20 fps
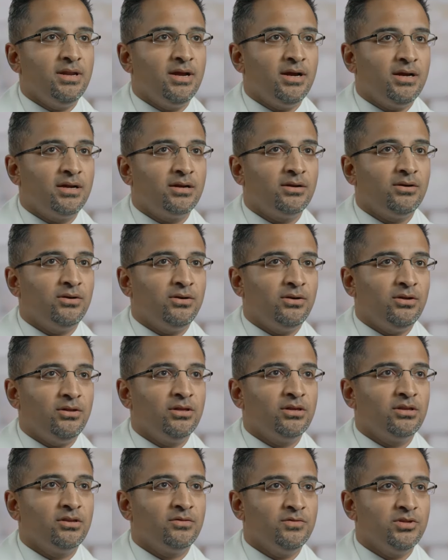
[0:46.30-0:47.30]
Not
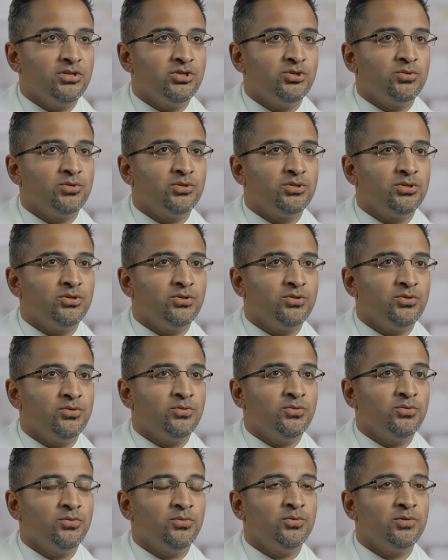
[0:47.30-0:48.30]
all individuals
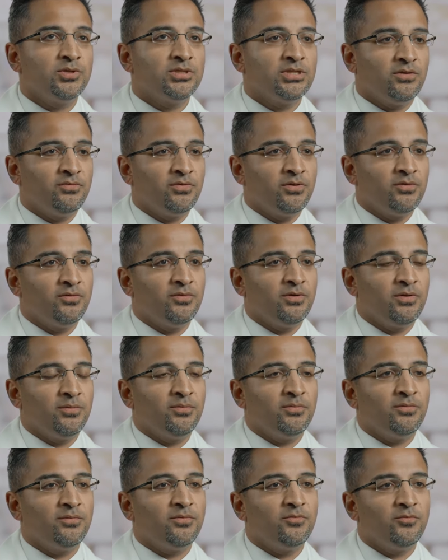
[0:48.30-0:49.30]
who suffer
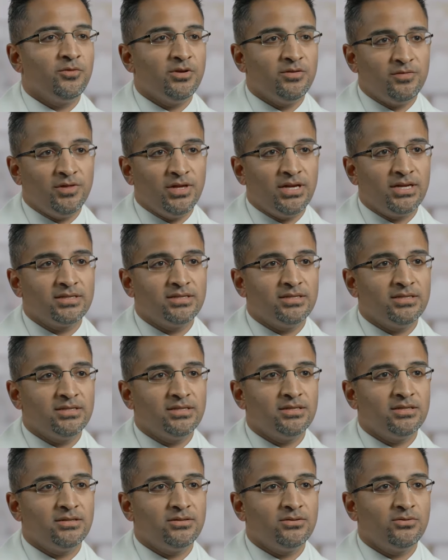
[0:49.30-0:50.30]
from
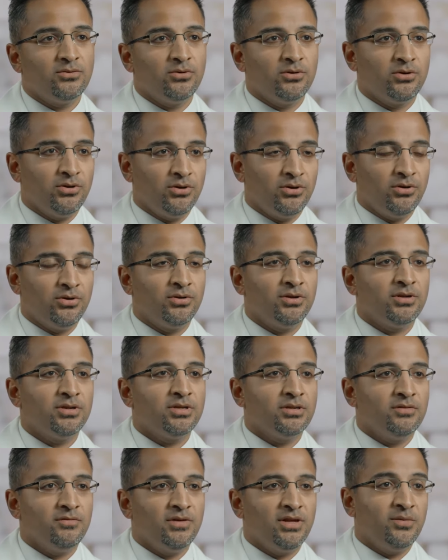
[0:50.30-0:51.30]
reflux or GERD
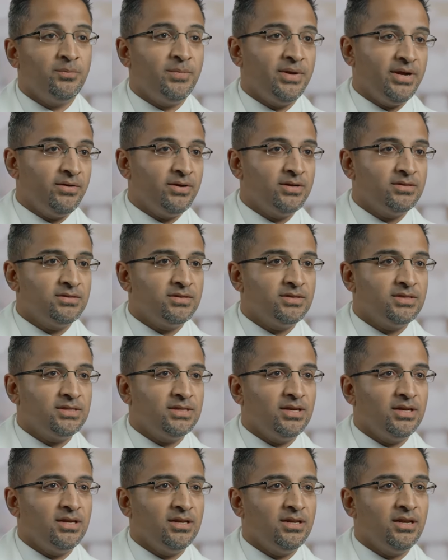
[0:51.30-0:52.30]
develop Barrett's,
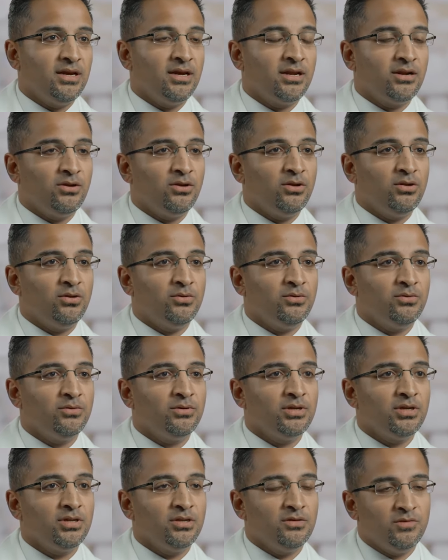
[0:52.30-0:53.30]
and not all
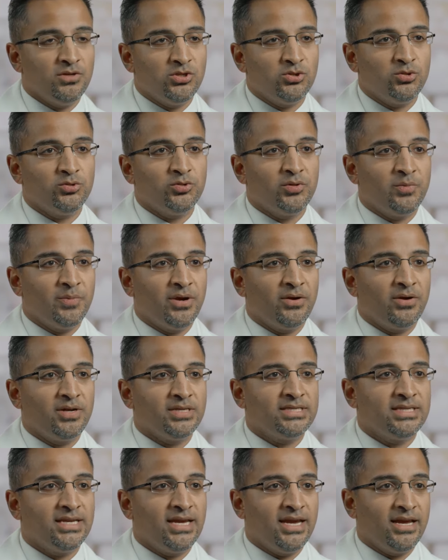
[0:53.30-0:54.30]
individuals with
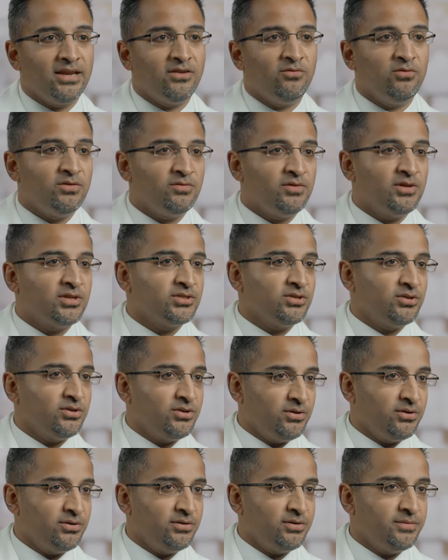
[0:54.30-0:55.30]
Barrett's had reflux or
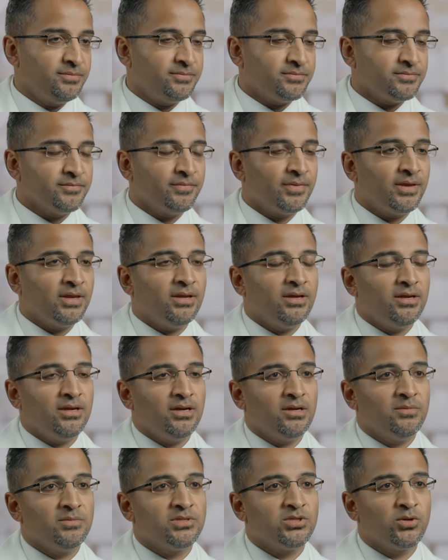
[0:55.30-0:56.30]
GERD.
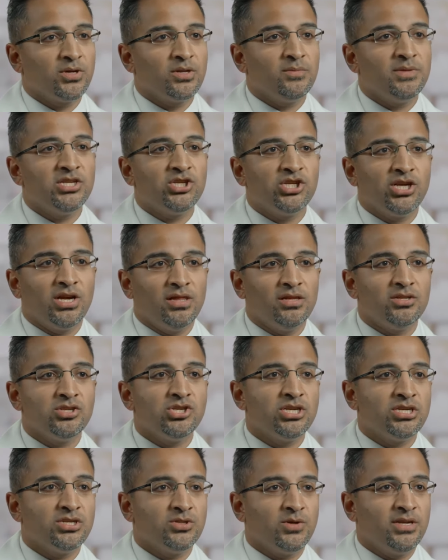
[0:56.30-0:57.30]
Um, so it can be
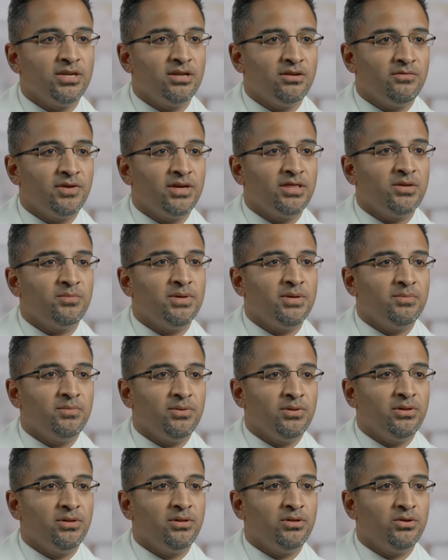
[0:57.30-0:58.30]
challenging to identify the
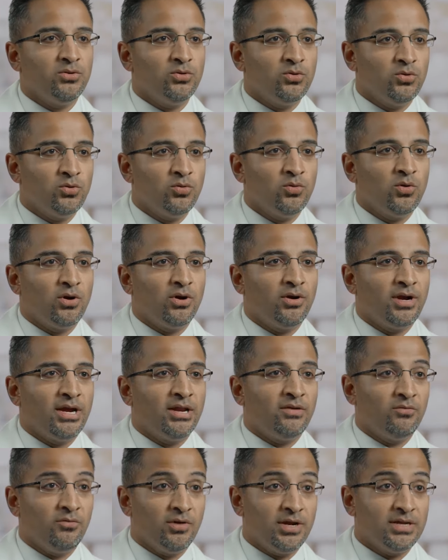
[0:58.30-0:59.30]
people who are
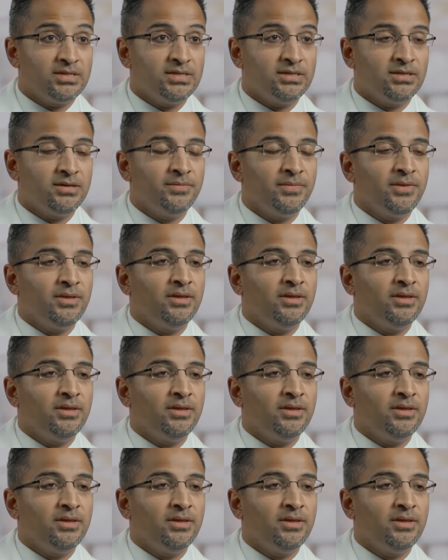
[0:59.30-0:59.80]
at risk.